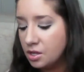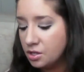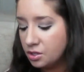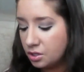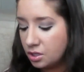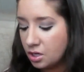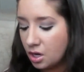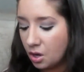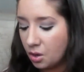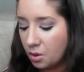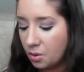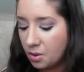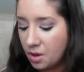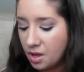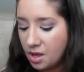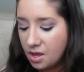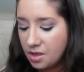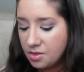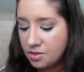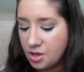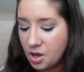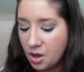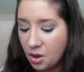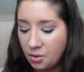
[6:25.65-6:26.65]
So
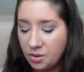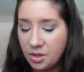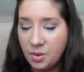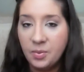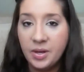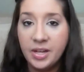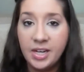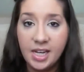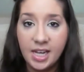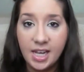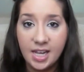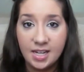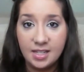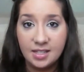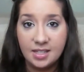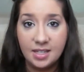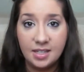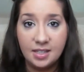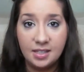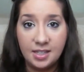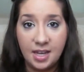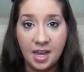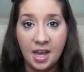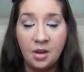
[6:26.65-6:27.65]
the only way to get a
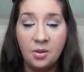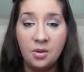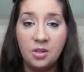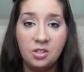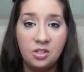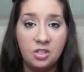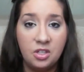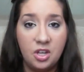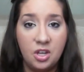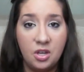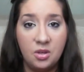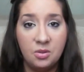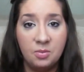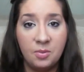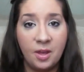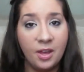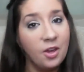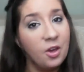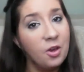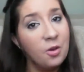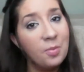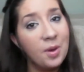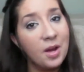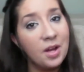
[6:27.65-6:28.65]
discount is to use my
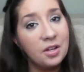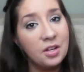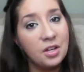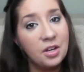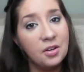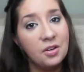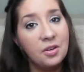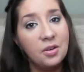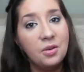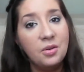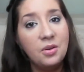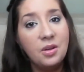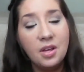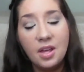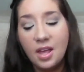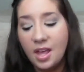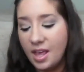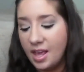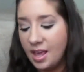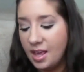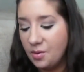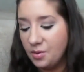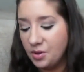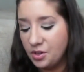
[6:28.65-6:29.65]
coupon code
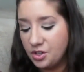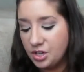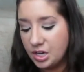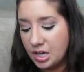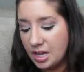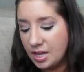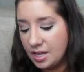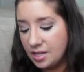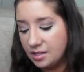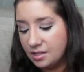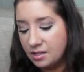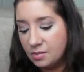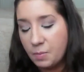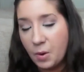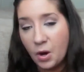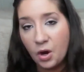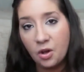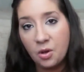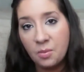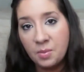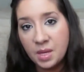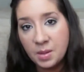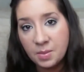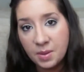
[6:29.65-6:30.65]
which is
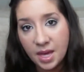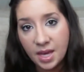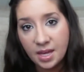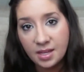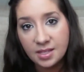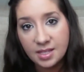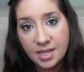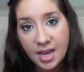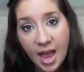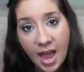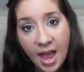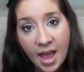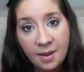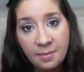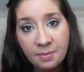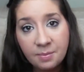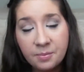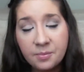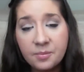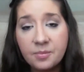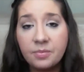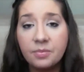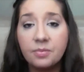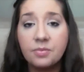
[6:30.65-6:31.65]
Sparkle Me Pink 10.
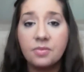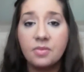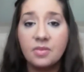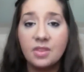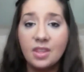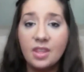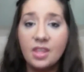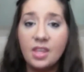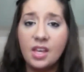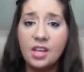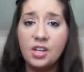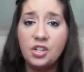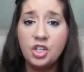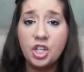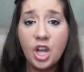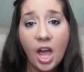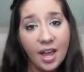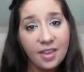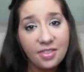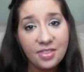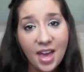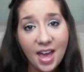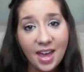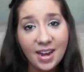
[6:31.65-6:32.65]

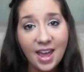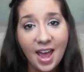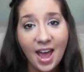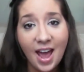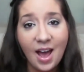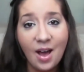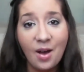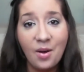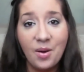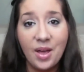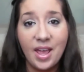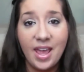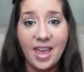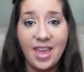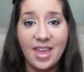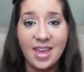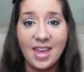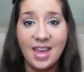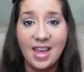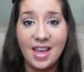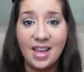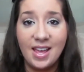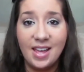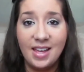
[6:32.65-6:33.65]
Check that out
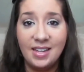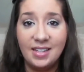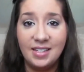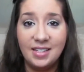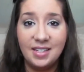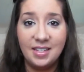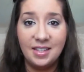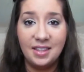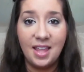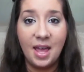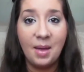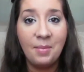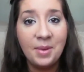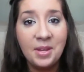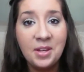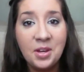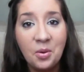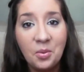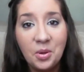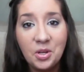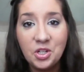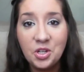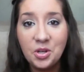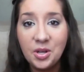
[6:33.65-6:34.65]
and let me know
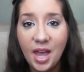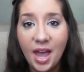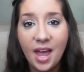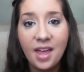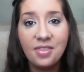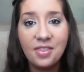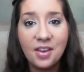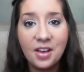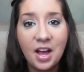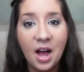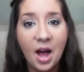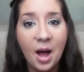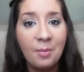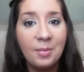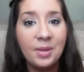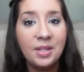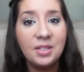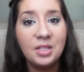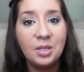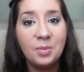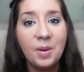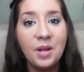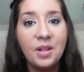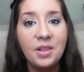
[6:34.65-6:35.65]
what you get in the
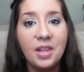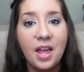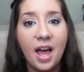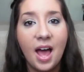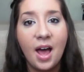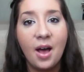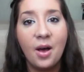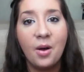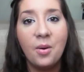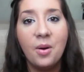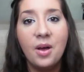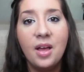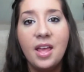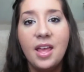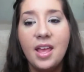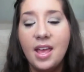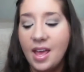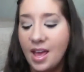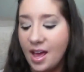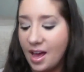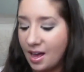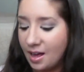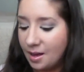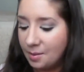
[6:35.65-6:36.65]
comments below.
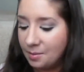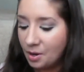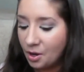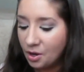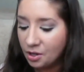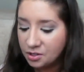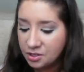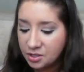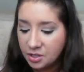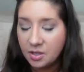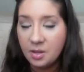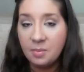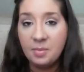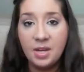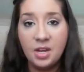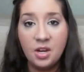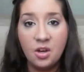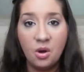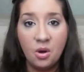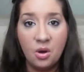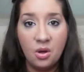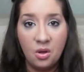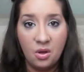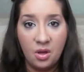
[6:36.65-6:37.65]
Um, also, let me
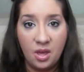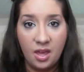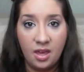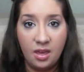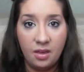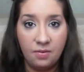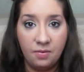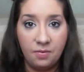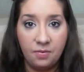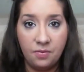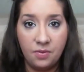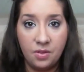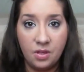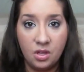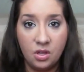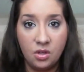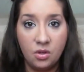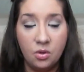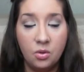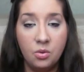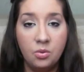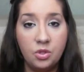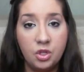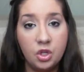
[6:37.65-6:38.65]
know if
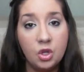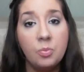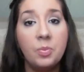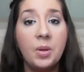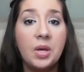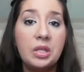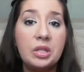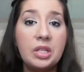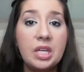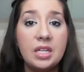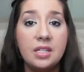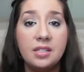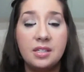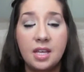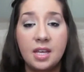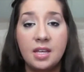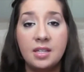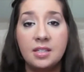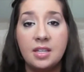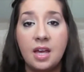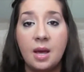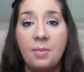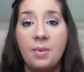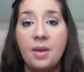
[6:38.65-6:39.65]
you do pick these
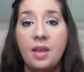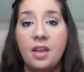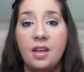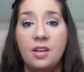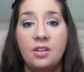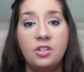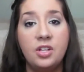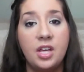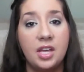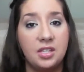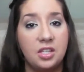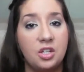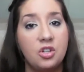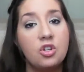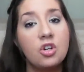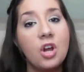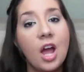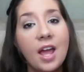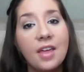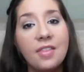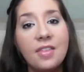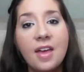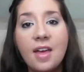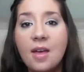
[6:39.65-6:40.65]
things up and get to
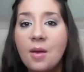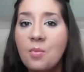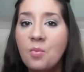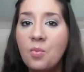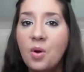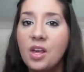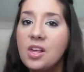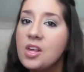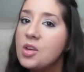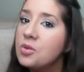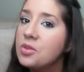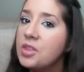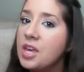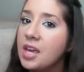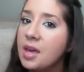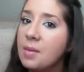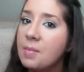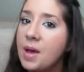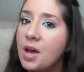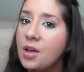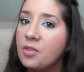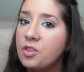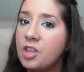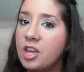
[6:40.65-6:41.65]
try them, what you think
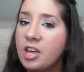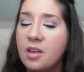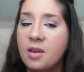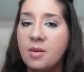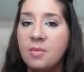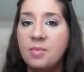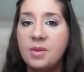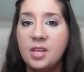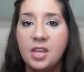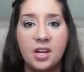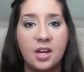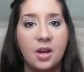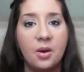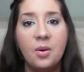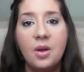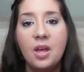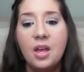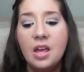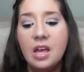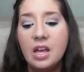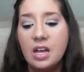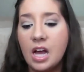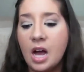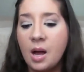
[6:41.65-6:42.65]
about them, you know,
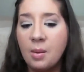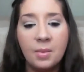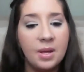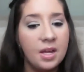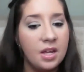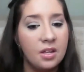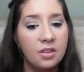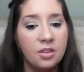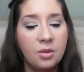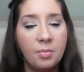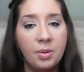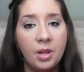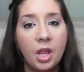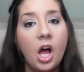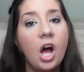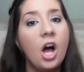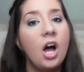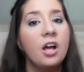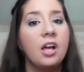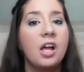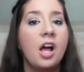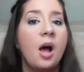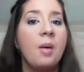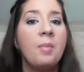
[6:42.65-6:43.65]
comment on the
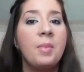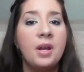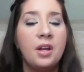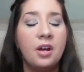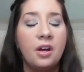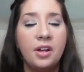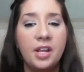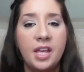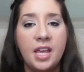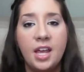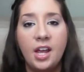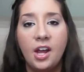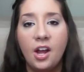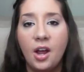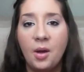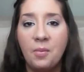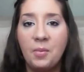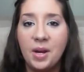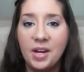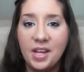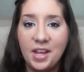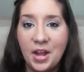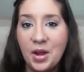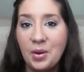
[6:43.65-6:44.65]
blog, comment on here. I
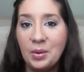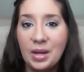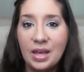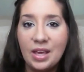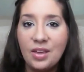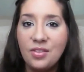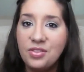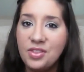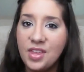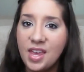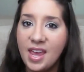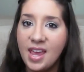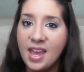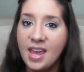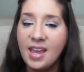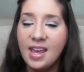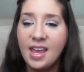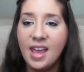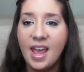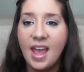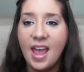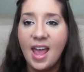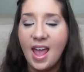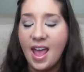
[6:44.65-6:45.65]
want to hear what you
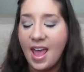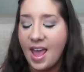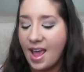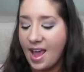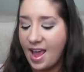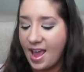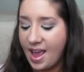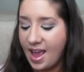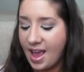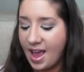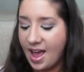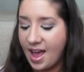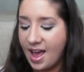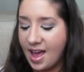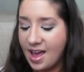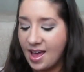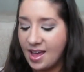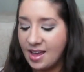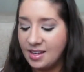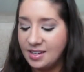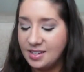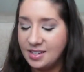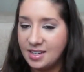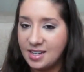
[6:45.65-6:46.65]
think
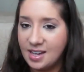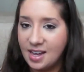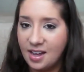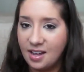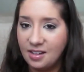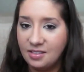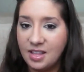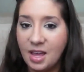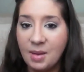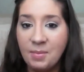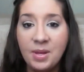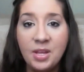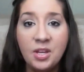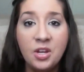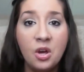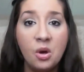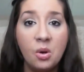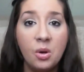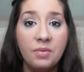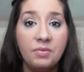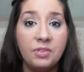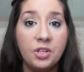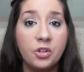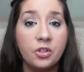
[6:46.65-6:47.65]
and let me know
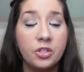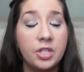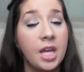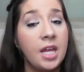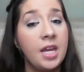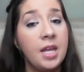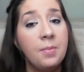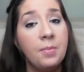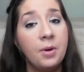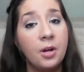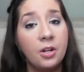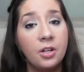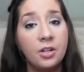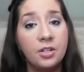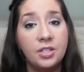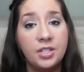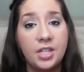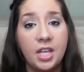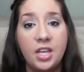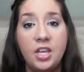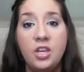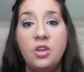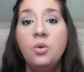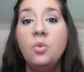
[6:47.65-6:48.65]
if there's any products
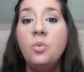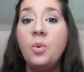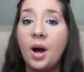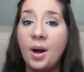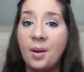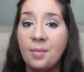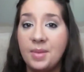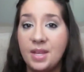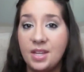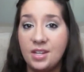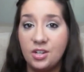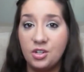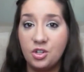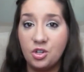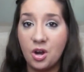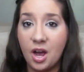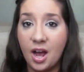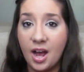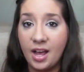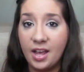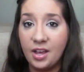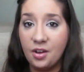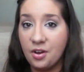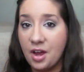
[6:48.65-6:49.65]
that you want me to
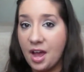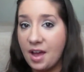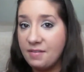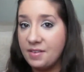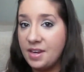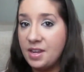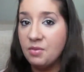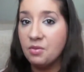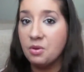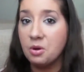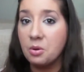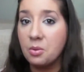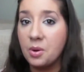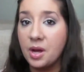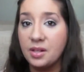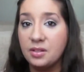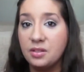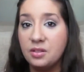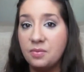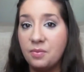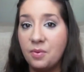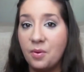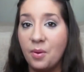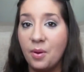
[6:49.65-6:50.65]
try or have any
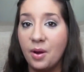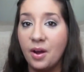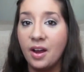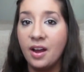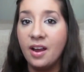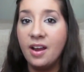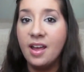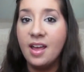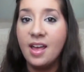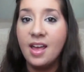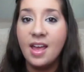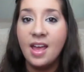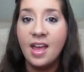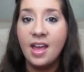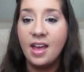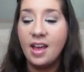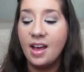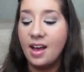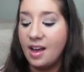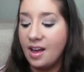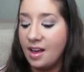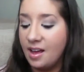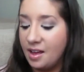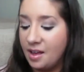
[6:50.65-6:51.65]
requests for.
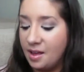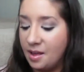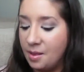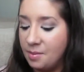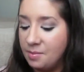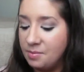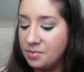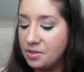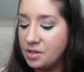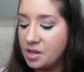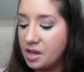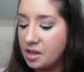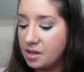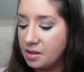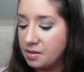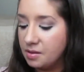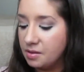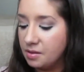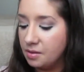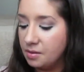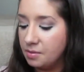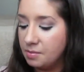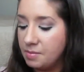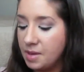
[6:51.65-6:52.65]
Um,
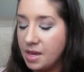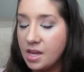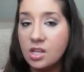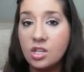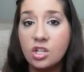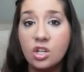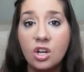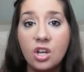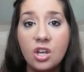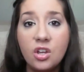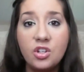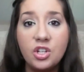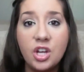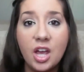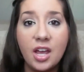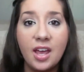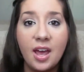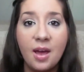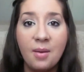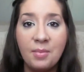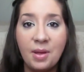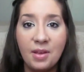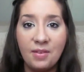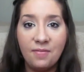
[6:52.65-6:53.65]
make sure you check
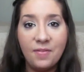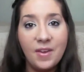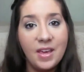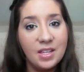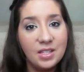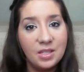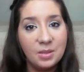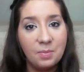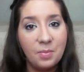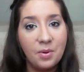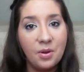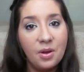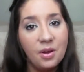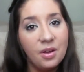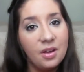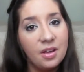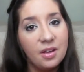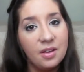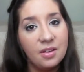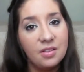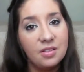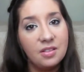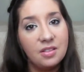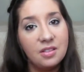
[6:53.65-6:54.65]
out my Facebook,
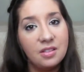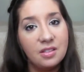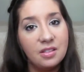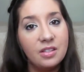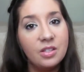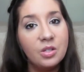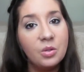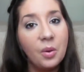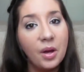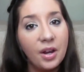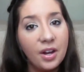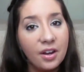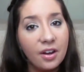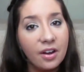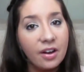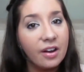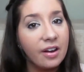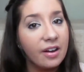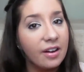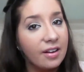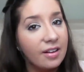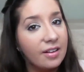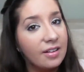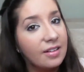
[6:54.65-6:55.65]

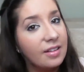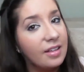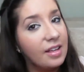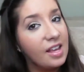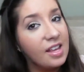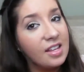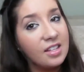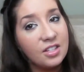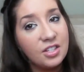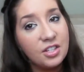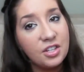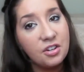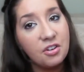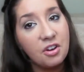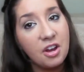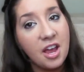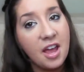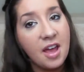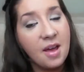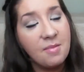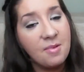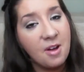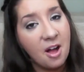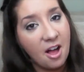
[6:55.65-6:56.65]
Twitter,
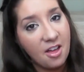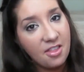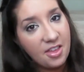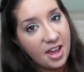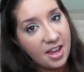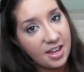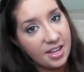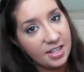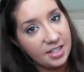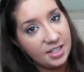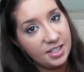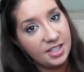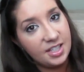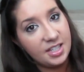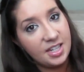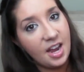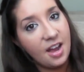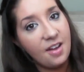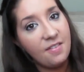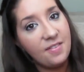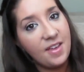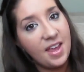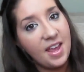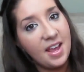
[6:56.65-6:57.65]
Instagram, all that good
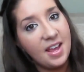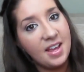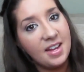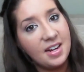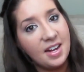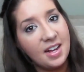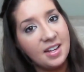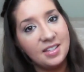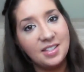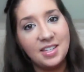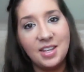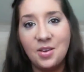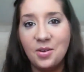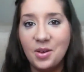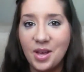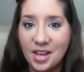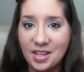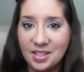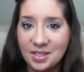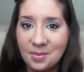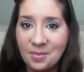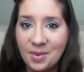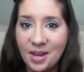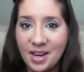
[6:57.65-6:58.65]
stuff, and I'll see you
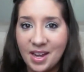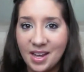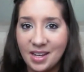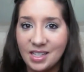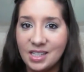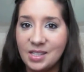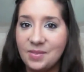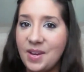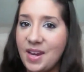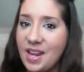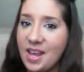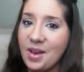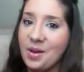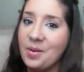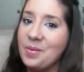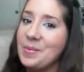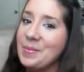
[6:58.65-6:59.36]
guys in my next video.